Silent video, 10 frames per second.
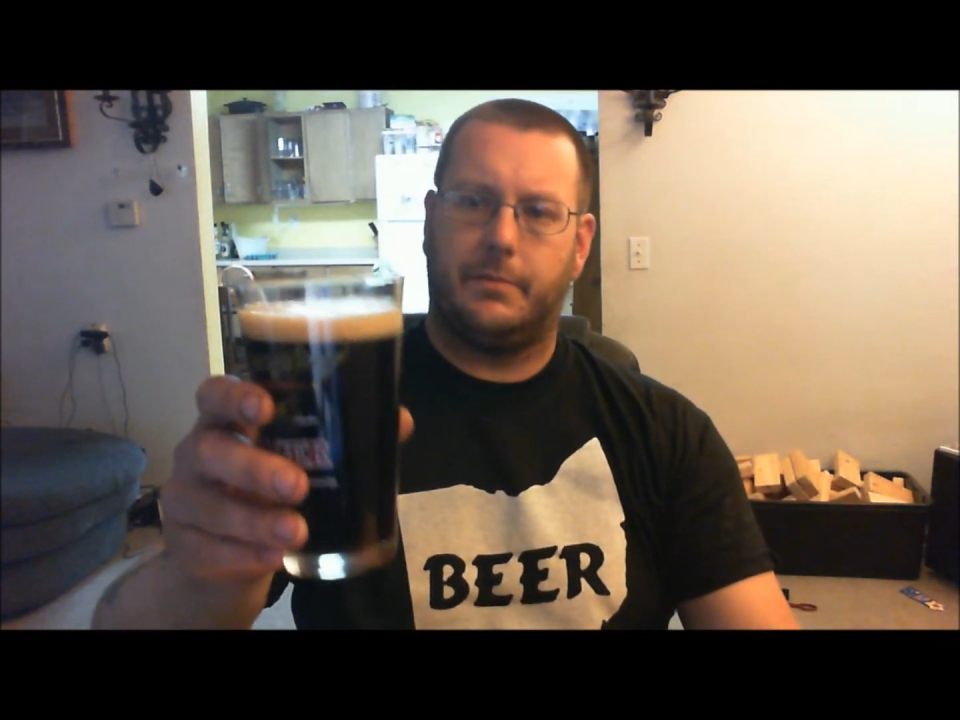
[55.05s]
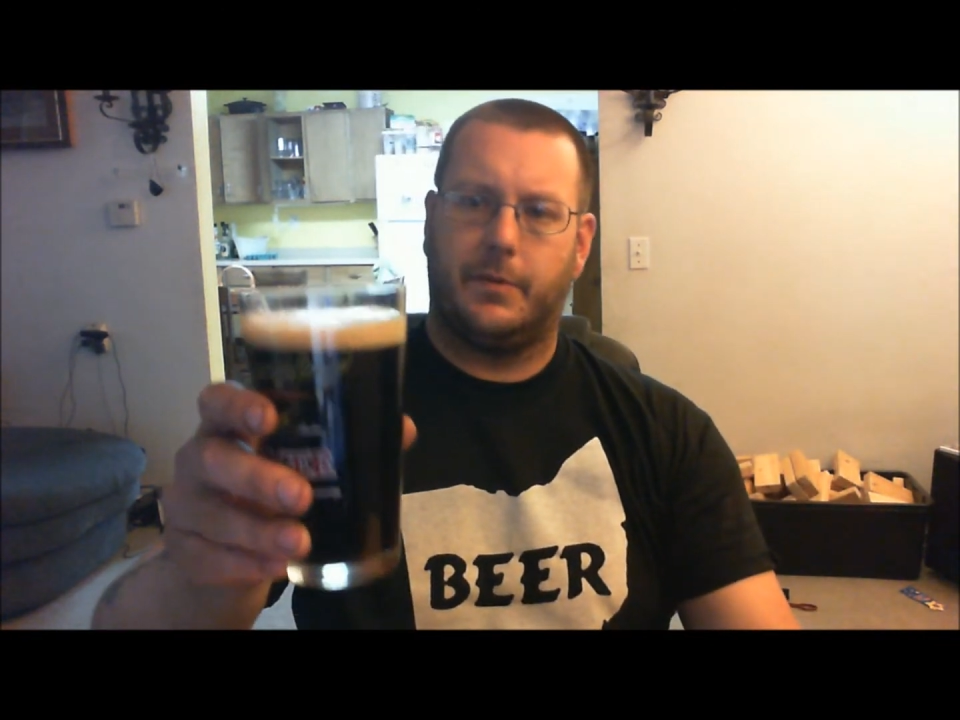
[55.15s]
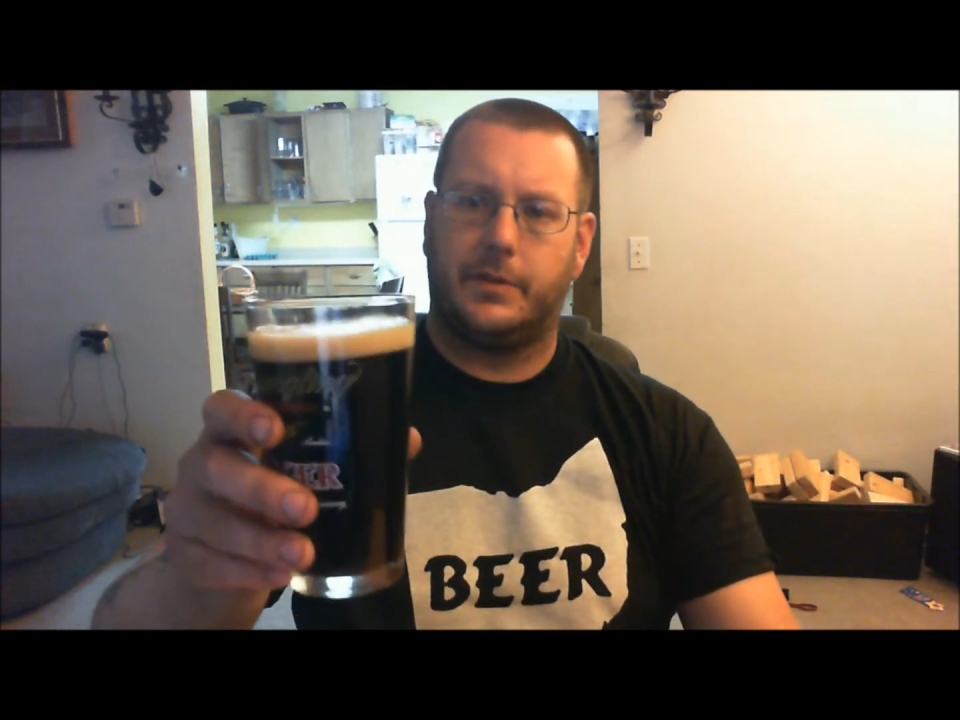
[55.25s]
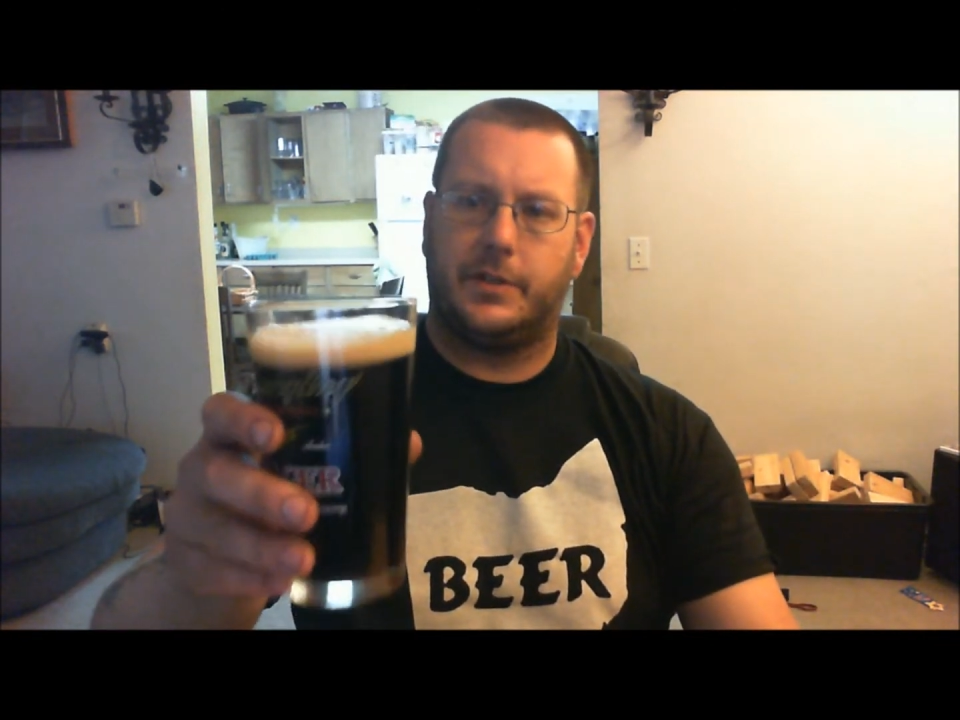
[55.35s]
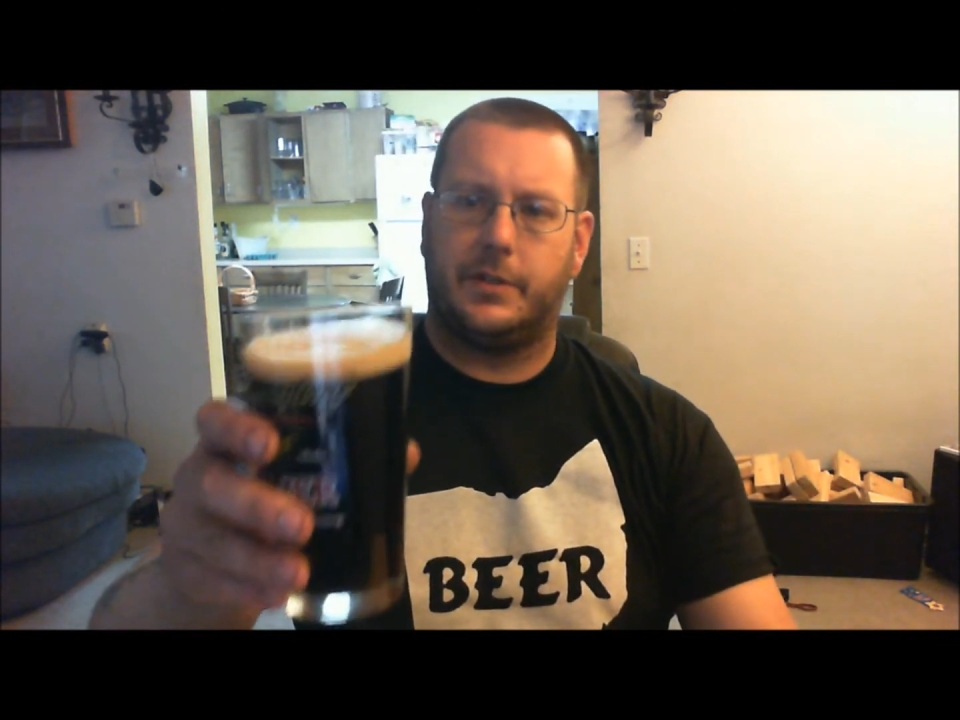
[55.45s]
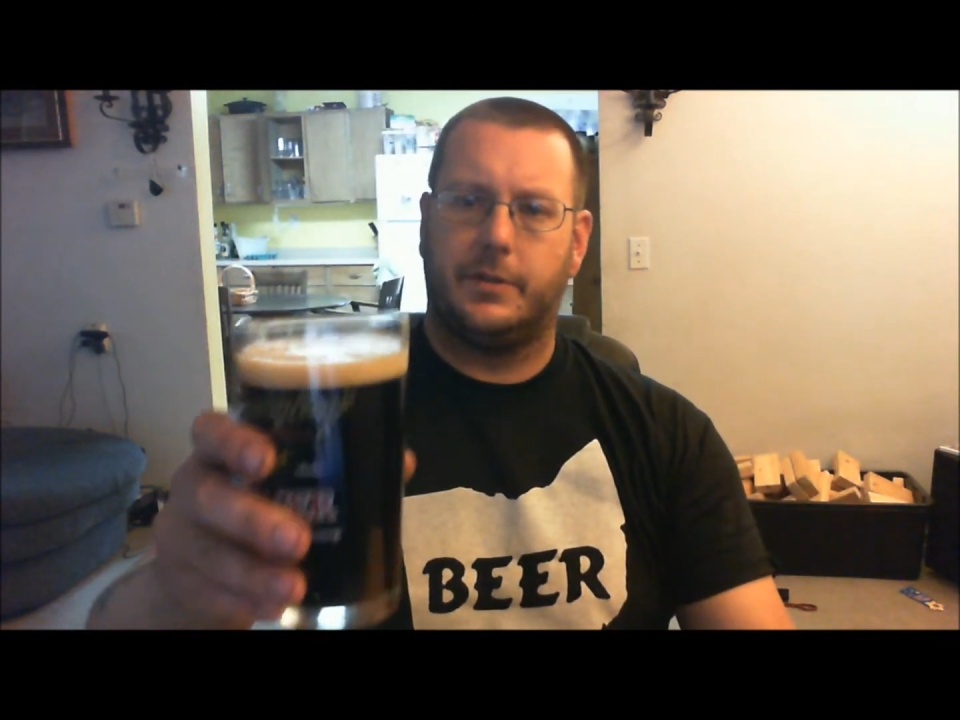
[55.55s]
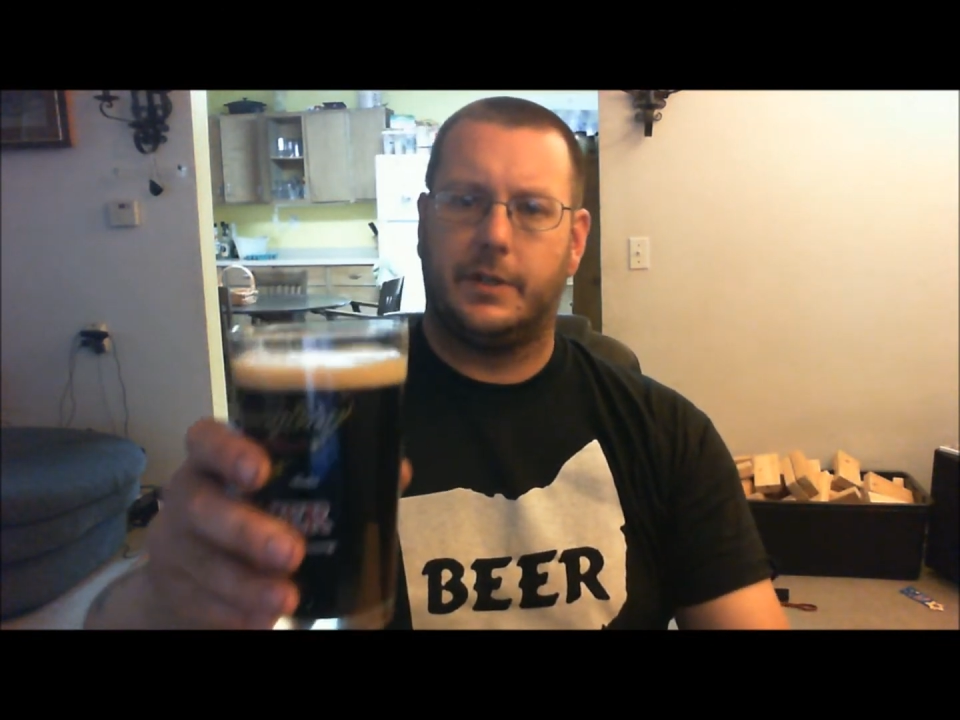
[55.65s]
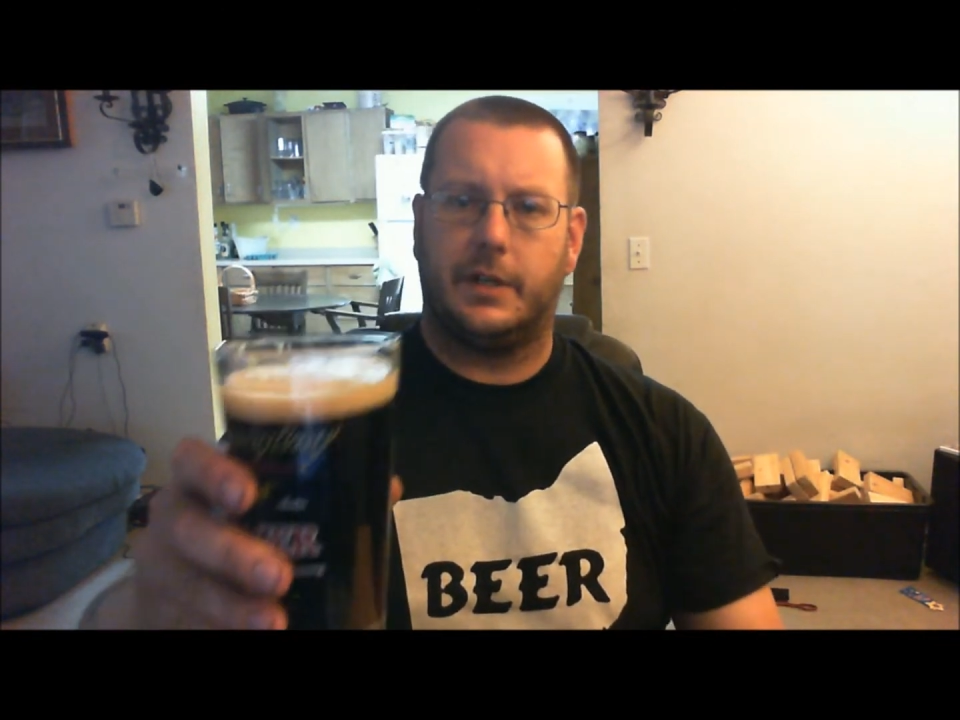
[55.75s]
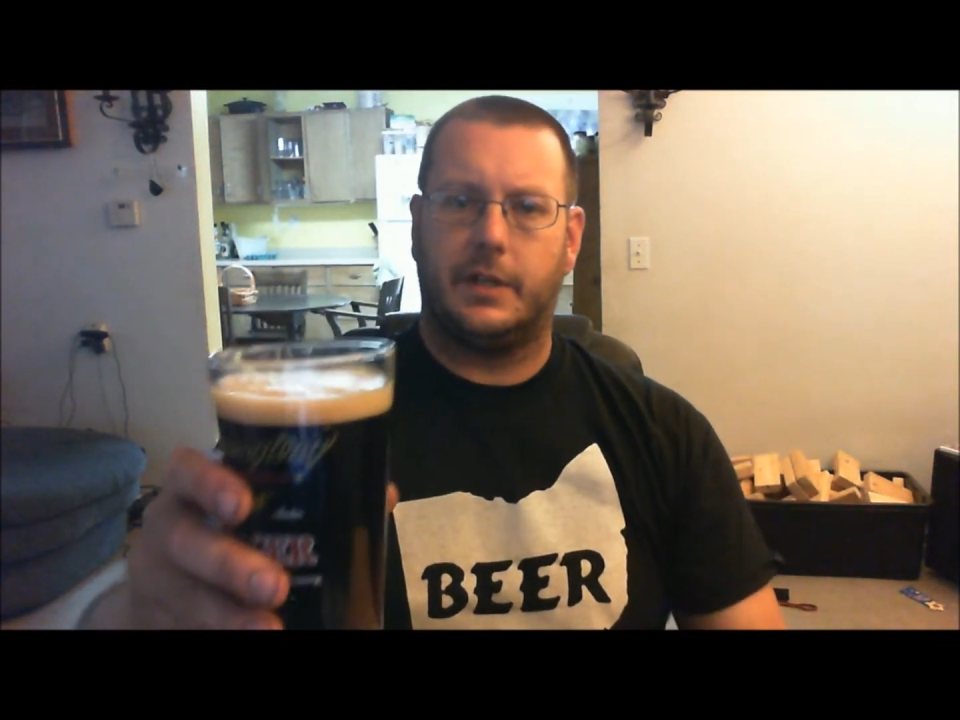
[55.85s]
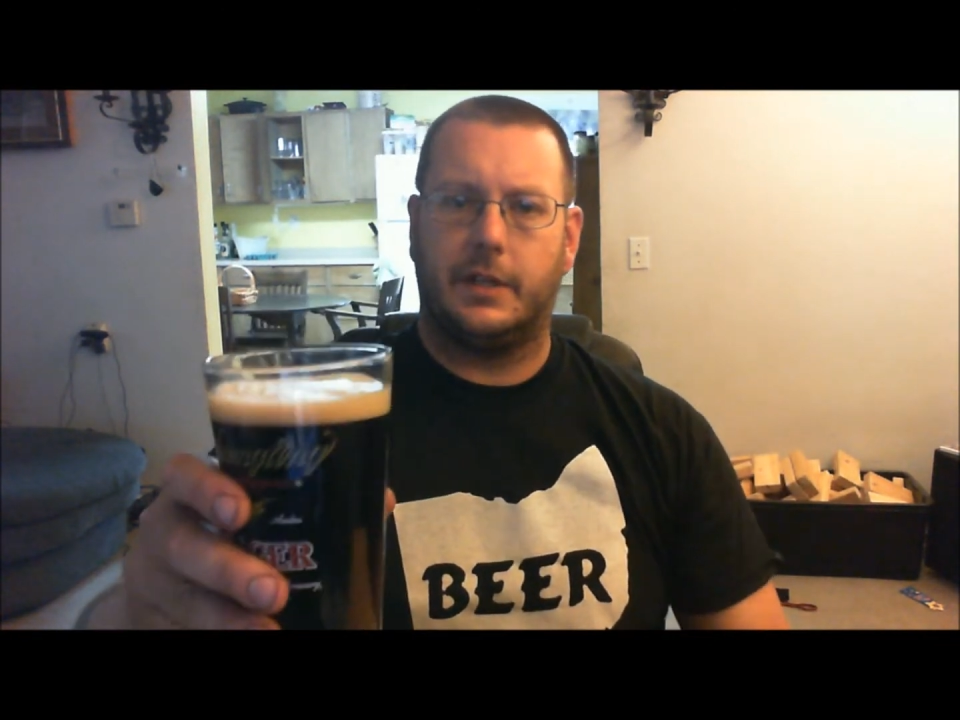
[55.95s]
pours to a